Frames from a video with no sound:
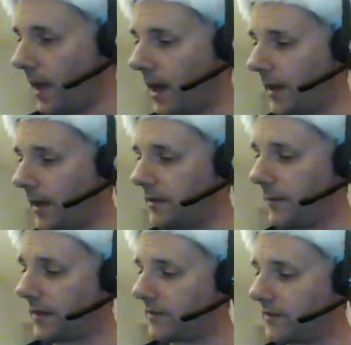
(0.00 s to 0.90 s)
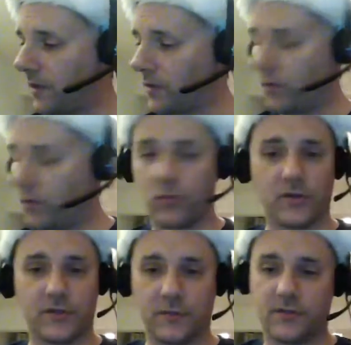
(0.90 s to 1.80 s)
Independents go a little
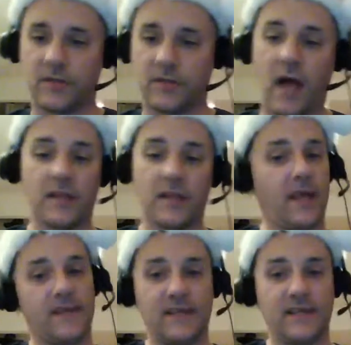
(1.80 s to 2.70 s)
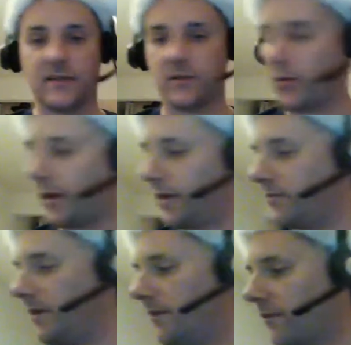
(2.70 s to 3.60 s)
Christmas holiday season
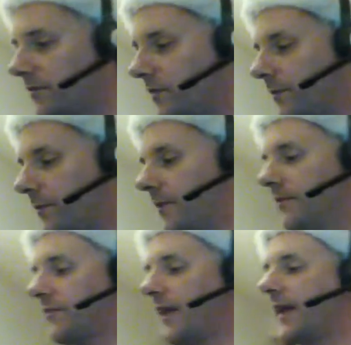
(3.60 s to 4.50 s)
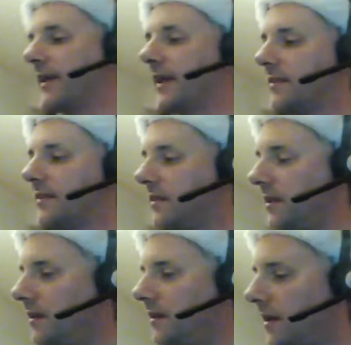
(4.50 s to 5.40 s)
crazy. First up is, I got
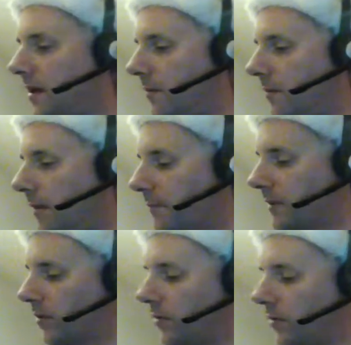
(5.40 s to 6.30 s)
the Mike Mignola